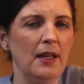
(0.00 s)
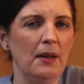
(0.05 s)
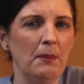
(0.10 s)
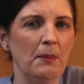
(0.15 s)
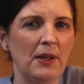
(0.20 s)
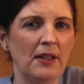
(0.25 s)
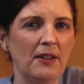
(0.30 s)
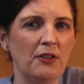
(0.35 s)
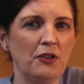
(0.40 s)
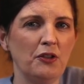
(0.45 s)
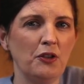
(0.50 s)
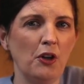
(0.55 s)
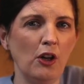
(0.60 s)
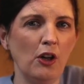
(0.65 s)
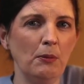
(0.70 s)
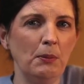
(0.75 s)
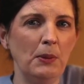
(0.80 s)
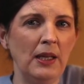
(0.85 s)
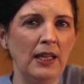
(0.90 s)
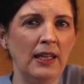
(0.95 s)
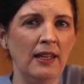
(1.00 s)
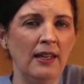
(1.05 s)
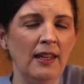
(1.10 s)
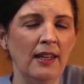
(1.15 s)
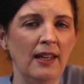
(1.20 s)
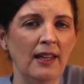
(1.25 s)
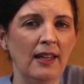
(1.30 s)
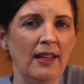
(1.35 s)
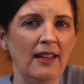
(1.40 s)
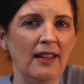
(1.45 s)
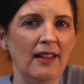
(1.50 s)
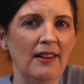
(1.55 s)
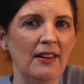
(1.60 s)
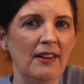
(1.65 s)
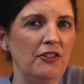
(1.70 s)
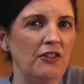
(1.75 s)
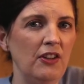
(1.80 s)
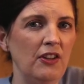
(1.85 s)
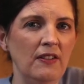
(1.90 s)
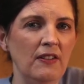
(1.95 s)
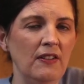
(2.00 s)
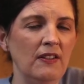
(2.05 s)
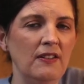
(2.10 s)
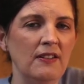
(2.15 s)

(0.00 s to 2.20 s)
But it struck me that Jesus